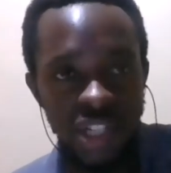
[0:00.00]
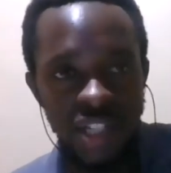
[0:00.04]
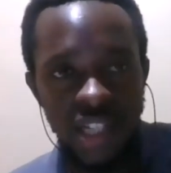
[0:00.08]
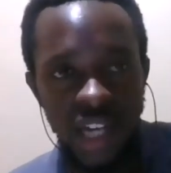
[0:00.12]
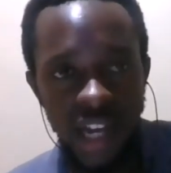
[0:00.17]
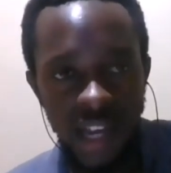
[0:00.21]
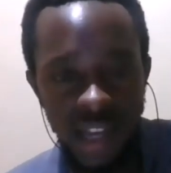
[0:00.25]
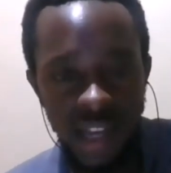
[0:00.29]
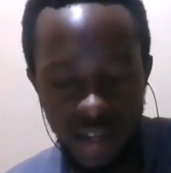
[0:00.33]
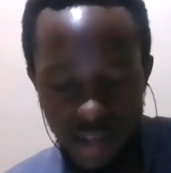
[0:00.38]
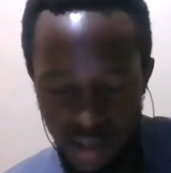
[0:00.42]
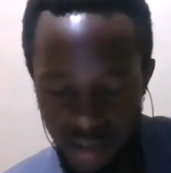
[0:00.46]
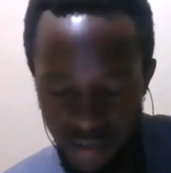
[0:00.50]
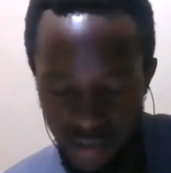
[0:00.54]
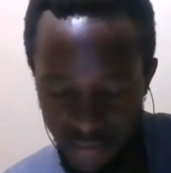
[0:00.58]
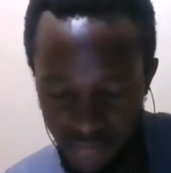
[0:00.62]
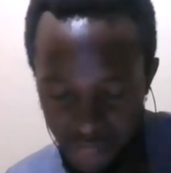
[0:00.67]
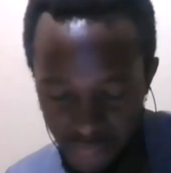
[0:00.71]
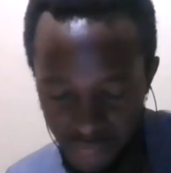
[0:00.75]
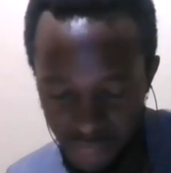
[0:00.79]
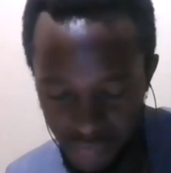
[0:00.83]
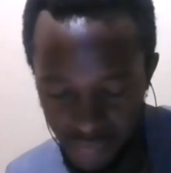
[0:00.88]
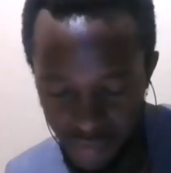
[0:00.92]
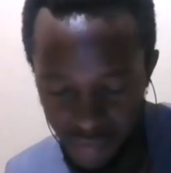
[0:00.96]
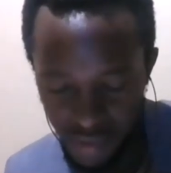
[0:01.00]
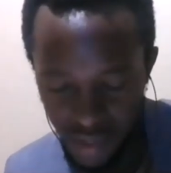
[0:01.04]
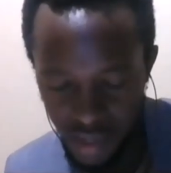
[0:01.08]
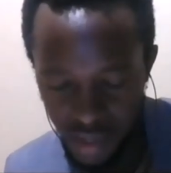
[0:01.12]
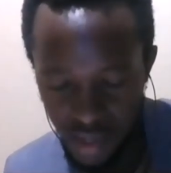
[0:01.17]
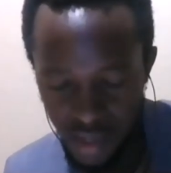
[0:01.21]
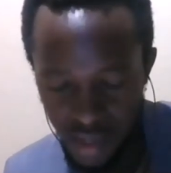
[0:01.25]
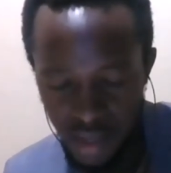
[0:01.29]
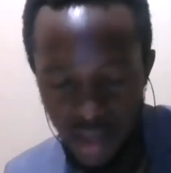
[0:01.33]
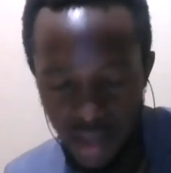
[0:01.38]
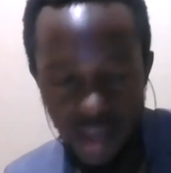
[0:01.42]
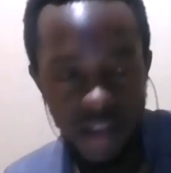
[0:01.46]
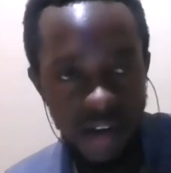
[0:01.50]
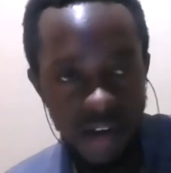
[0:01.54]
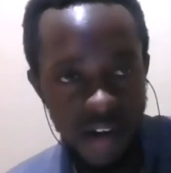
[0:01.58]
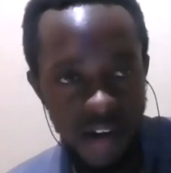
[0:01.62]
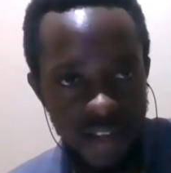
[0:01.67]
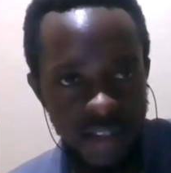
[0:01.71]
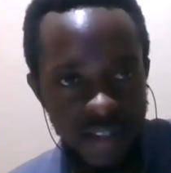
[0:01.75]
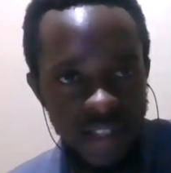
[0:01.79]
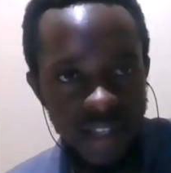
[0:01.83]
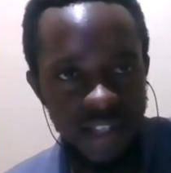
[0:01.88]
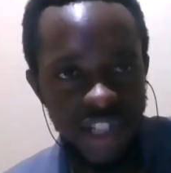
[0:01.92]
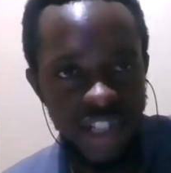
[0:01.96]
stayed, raised
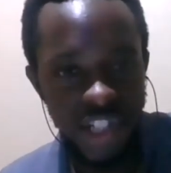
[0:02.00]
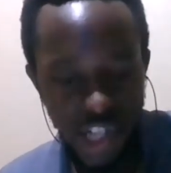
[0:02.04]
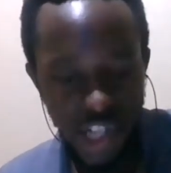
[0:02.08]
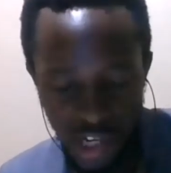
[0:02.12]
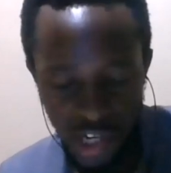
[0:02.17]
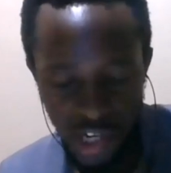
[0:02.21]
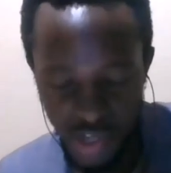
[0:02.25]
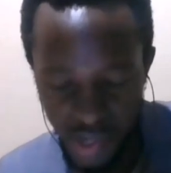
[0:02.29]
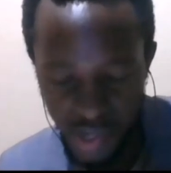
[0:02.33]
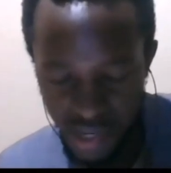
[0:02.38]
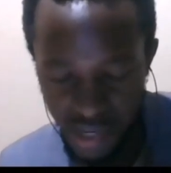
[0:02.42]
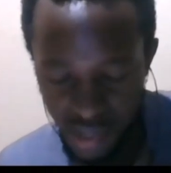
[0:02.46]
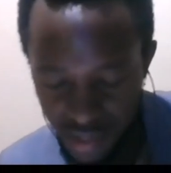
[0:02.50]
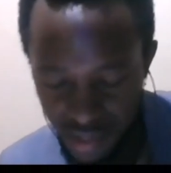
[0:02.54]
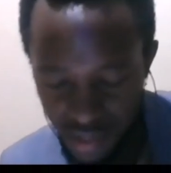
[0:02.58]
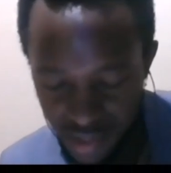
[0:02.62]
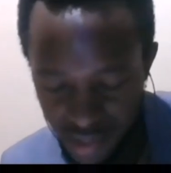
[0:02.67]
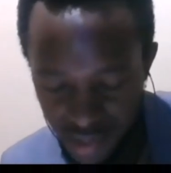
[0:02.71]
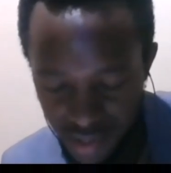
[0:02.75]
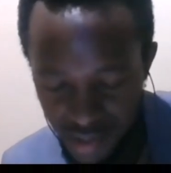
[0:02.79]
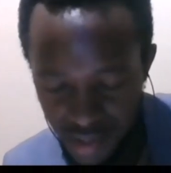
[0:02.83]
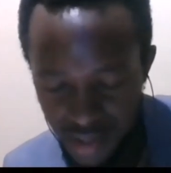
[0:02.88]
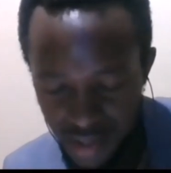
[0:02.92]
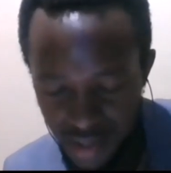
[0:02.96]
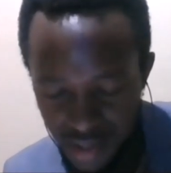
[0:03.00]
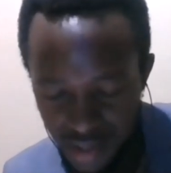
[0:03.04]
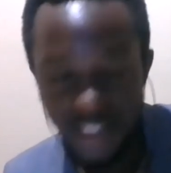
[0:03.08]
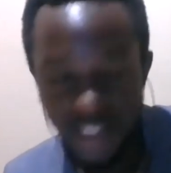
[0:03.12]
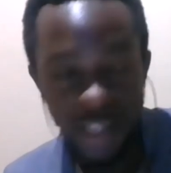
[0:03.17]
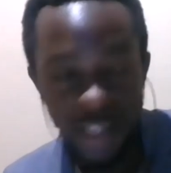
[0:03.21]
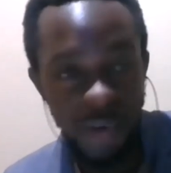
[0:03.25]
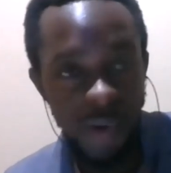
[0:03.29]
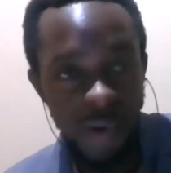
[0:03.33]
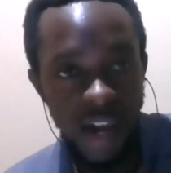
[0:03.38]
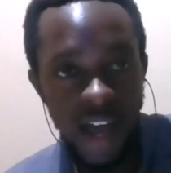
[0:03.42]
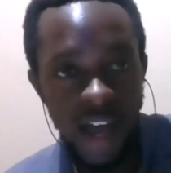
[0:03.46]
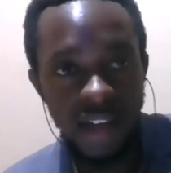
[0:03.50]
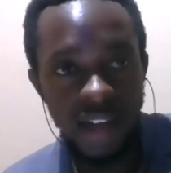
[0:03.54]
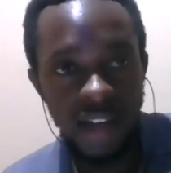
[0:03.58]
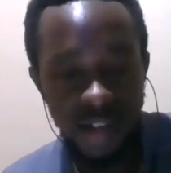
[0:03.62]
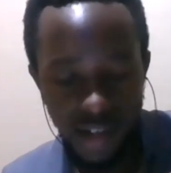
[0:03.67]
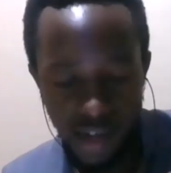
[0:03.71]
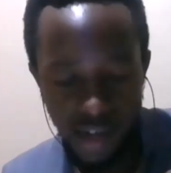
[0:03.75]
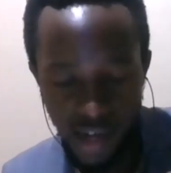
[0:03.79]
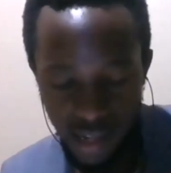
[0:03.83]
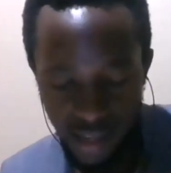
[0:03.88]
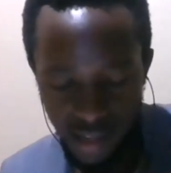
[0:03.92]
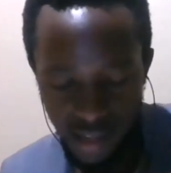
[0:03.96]
these children single
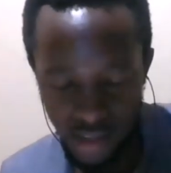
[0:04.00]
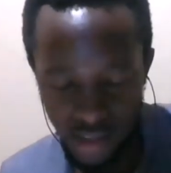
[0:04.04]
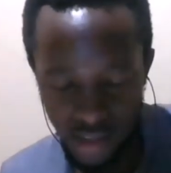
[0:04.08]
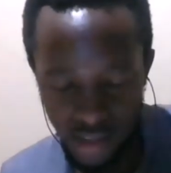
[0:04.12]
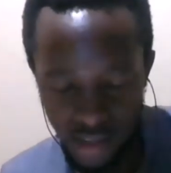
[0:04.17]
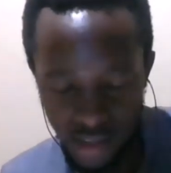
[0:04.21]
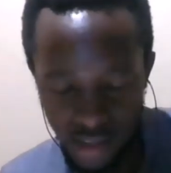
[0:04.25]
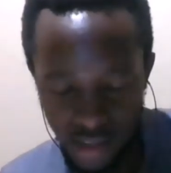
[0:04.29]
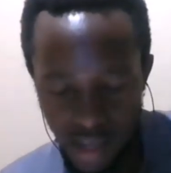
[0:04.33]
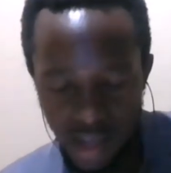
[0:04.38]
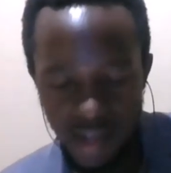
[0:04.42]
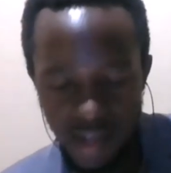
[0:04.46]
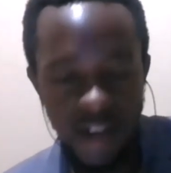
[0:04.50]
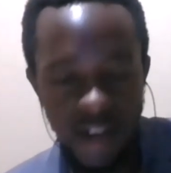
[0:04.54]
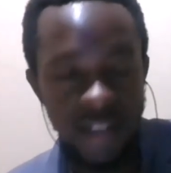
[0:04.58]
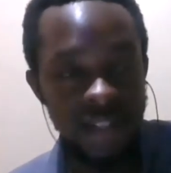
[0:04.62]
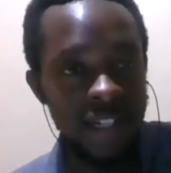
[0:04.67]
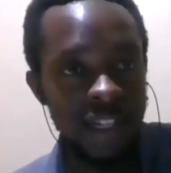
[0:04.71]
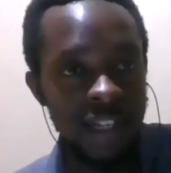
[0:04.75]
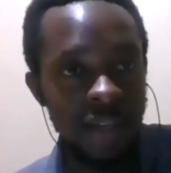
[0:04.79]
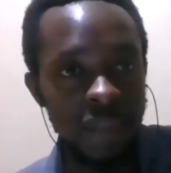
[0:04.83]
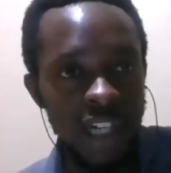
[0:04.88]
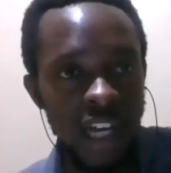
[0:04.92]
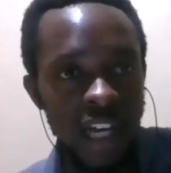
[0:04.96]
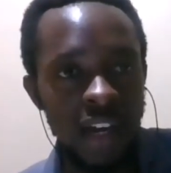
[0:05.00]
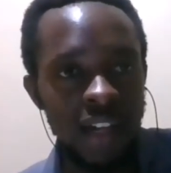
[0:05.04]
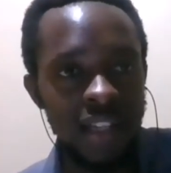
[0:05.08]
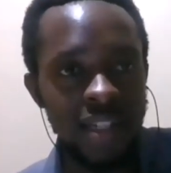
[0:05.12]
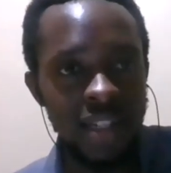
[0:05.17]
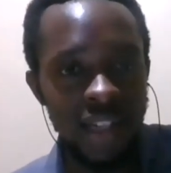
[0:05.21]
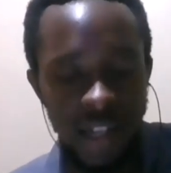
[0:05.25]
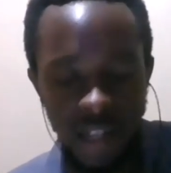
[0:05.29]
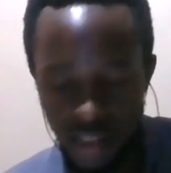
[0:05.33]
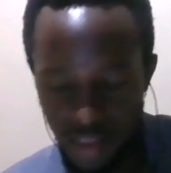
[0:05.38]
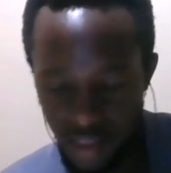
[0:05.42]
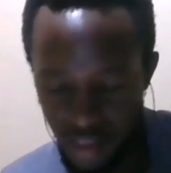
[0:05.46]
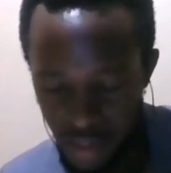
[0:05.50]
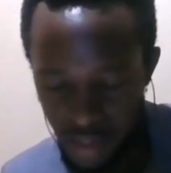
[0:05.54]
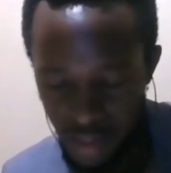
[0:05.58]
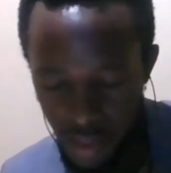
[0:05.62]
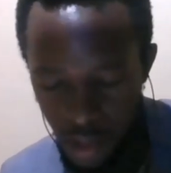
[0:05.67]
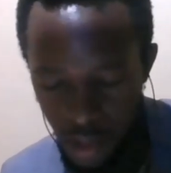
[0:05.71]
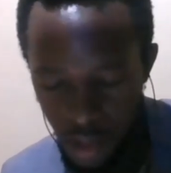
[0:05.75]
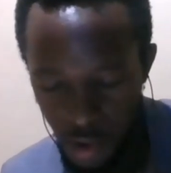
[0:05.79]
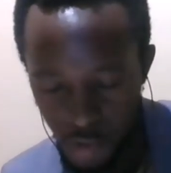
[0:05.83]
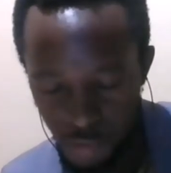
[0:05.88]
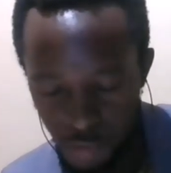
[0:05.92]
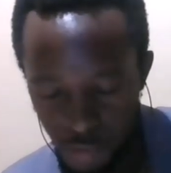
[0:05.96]
handedly, and nursed him till his death
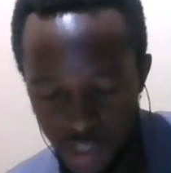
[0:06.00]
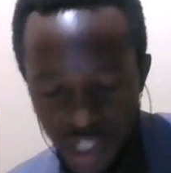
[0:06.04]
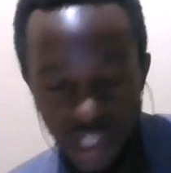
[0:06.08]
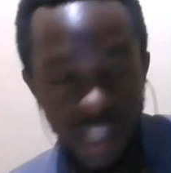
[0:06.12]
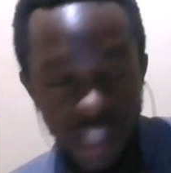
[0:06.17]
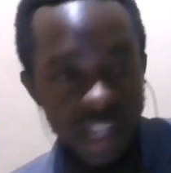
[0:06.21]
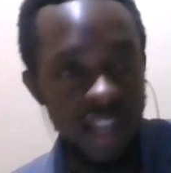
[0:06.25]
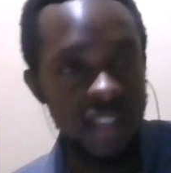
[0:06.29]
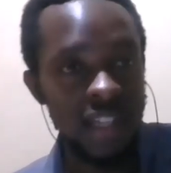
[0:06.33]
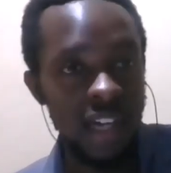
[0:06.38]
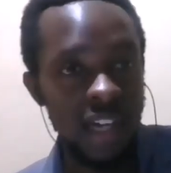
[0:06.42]
14 years later.